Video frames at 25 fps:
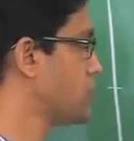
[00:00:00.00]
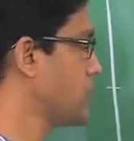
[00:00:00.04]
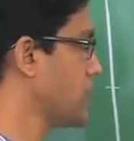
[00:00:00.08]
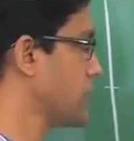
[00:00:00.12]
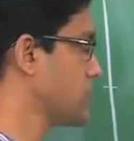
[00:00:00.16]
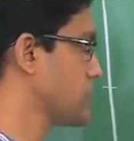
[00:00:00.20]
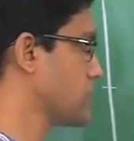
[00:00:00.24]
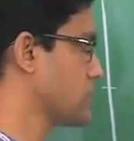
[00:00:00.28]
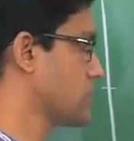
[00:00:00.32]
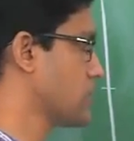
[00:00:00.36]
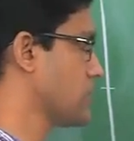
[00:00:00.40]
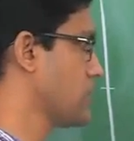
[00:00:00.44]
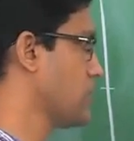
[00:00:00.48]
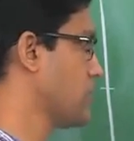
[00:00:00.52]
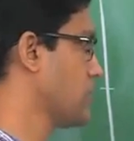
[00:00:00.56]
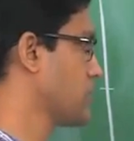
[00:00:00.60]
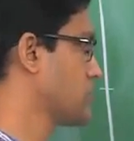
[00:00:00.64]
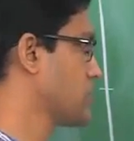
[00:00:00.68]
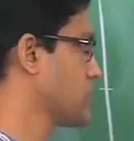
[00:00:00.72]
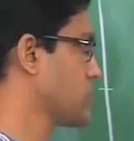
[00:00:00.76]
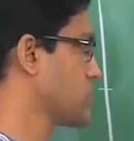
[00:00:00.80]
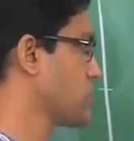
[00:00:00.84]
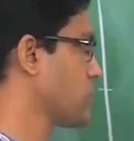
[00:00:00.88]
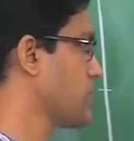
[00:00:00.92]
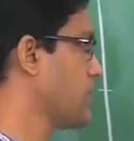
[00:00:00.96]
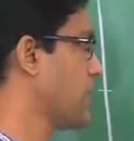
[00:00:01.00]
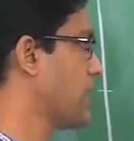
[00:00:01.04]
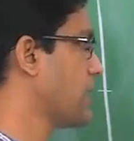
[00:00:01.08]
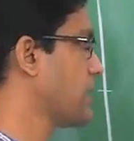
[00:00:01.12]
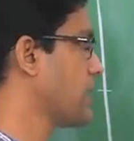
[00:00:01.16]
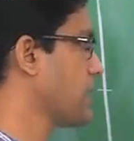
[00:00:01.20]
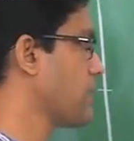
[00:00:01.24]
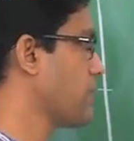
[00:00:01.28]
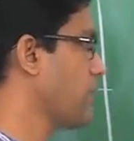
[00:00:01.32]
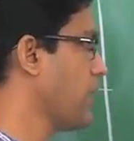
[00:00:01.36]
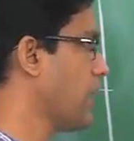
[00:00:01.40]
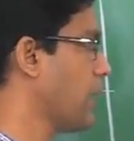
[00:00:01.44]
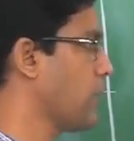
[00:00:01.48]
just a
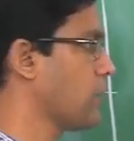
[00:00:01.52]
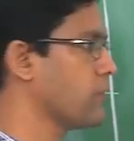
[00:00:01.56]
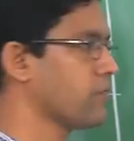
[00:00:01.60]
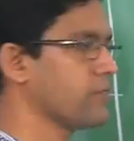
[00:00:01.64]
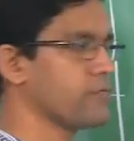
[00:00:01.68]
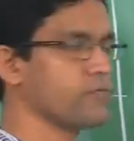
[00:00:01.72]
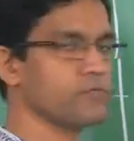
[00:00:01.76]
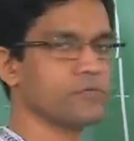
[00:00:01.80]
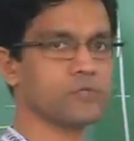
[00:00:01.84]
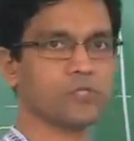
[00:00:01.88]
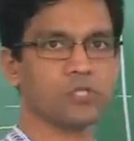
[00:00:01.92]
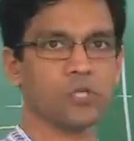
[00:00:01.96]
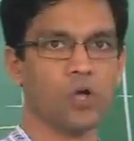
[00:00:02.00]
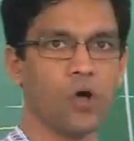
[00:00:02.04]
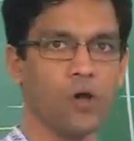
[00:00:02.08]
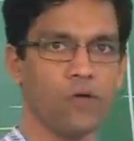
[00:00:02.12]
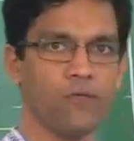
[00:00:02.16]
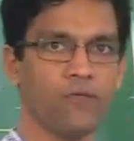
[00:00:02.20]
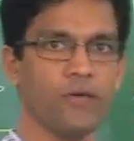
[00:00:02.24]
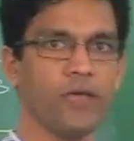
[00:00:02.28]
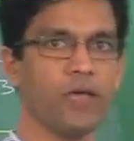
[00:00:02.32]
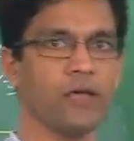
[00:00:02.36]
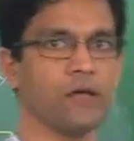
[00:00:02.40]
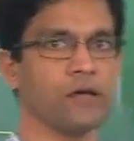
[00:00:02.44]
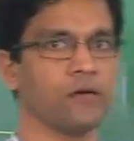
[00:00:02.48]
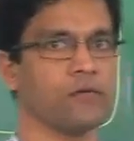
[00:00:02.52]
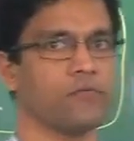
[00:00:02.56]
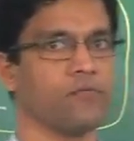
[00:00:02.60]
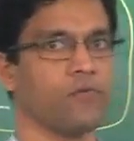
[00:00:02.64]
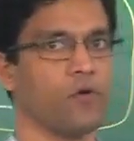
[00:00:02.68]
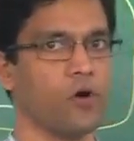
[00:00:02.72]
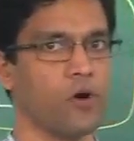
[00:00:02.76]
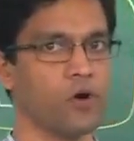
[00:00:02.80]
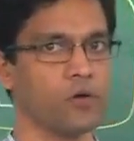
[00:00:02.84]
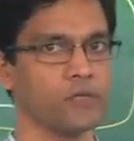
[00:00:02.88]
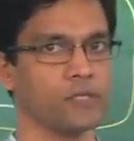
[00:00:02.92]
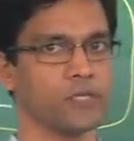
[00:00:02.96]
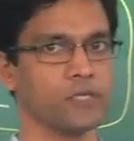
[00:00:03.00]
systematic way of solving
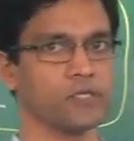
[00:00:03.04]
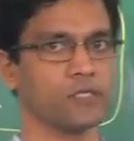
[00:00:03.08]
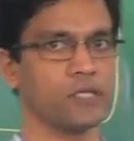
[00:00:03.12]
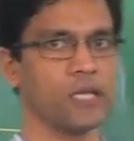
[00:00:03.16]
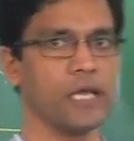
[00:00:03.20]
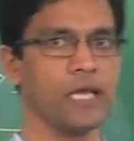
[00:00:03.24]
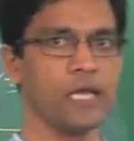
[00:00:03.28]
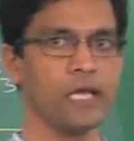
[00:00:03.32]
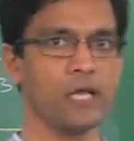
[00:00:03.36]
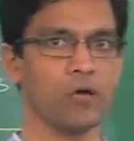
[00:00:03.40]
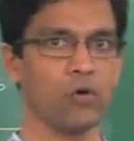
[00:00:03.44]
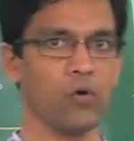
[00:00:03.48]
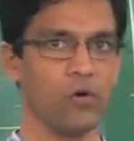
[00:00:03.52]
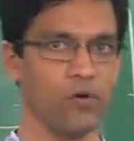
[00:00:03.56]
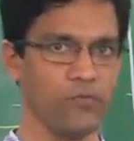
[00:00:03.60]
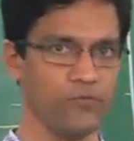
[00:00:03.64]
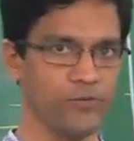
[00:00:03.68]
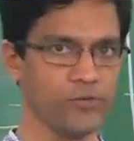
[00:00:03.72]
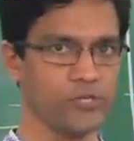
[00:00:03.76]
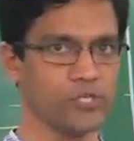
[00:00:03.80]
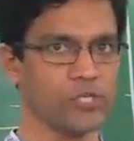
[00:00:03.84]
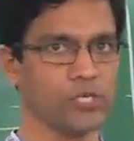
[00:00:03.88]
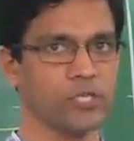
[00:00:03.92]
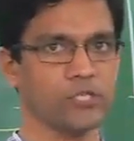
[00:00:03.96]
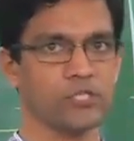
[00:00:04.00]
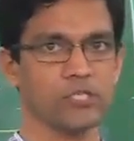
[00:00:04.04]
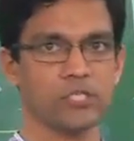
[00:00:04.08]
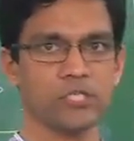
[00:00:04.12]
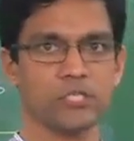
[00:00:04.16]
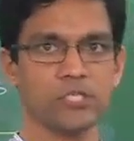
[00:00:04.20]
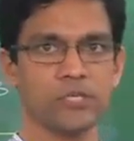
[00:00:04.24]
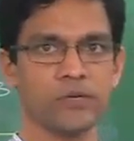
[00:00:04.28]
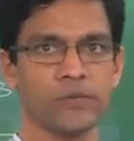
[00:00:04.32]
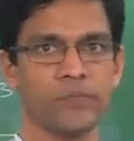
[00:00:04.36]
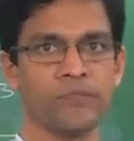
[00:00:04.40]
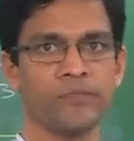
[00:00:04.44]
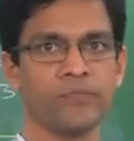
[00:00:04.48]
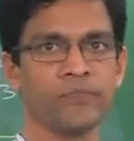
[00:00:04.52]
for the three coefficients
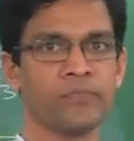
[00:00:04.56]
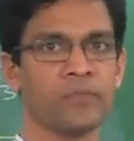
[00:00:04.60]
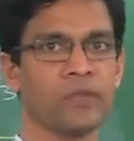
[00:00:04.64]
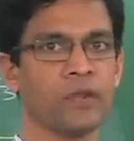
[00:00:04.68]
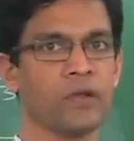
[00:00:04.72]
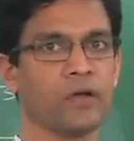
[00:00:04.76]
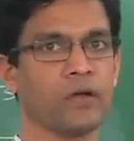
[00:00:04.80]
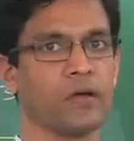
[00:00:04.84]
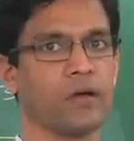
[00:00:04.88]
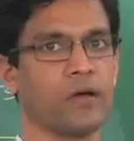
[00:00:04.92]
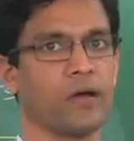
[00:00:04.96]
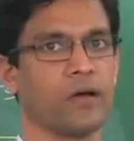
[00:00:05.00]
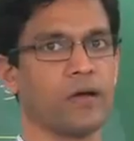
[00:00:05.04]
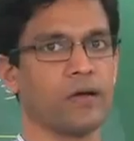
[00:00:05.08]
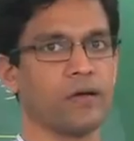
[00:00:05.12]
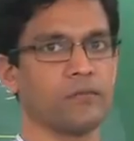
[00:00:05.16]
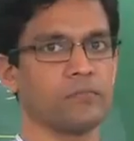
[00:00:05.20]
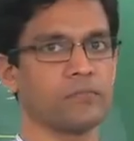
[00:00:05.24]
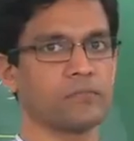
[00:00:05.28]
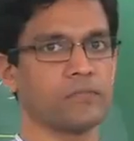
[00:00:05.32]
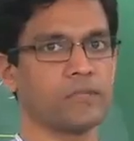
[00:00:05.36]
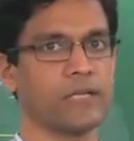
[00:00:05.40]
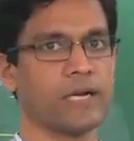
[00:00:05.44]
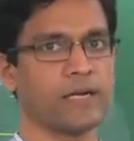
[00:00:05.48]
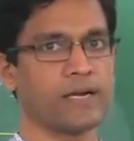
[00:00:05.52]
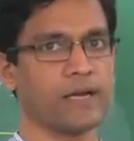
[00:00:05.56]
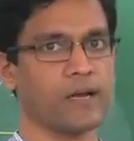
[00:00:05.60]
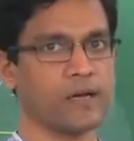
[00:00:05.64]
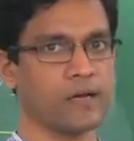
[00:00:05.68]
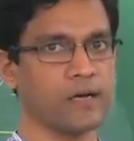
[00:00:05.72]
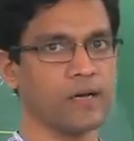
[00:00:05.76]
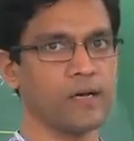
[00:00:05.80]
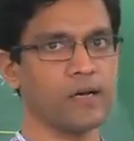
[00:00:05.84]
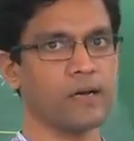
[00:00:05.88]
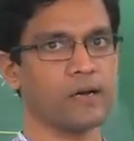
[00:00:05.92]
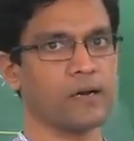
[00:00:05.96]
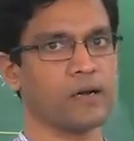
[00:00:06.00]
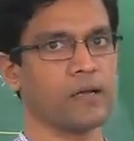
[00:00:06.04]
that
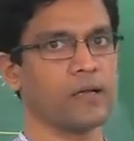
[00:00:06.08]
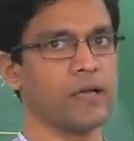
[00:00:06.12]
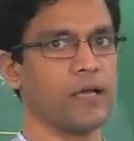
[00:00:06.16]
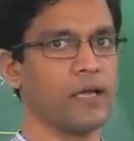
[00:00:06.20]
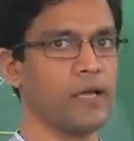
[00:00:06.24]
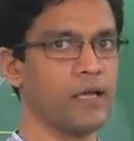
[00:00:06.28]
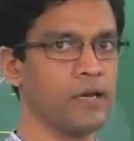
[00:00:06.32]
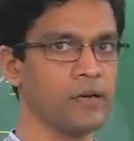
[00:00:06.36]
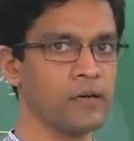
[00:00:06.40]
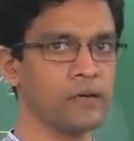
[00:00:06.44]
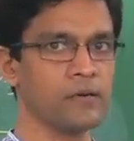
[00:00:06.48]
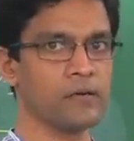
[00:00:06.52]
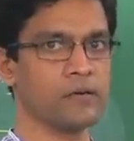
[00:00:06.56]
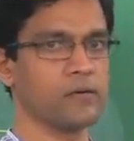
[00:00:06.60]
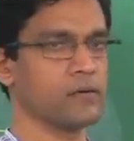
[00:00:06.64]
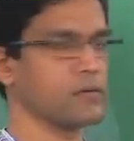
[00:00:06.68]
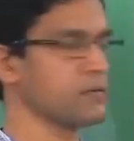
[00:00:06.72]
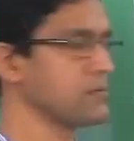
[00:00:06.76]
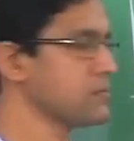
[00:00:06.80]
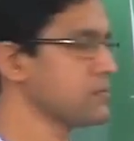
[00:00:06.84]
occur in